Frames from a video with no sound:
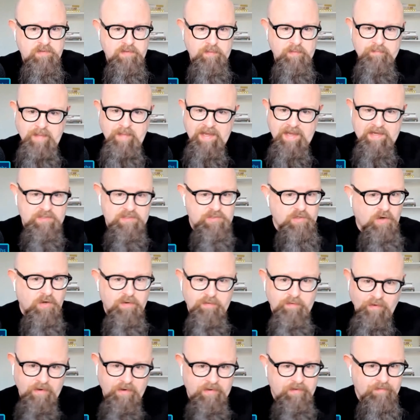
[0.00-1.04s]
that we use to
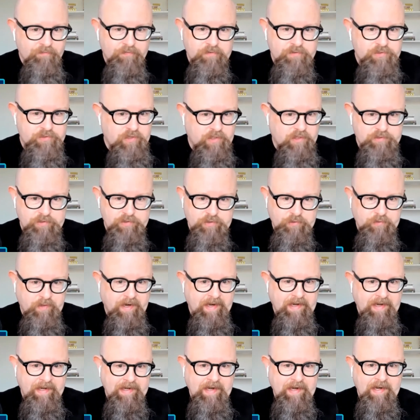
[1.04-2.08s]
manage all of our
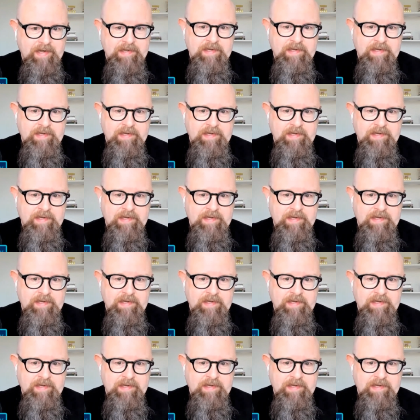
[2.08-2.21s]
infrastructure,